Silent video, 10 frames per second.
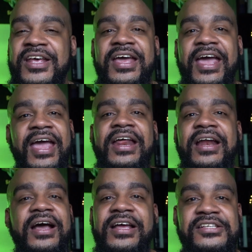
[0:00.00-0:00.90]
And
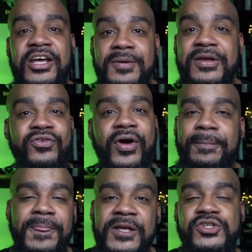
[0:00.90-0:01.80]
it's going to be great.
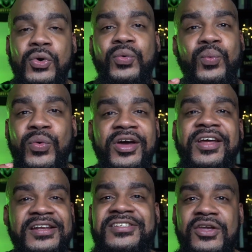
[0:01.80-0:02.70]
So we're going to
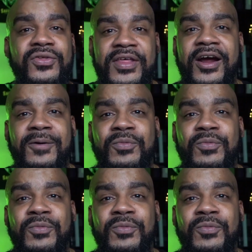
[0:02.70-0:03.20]
continue there.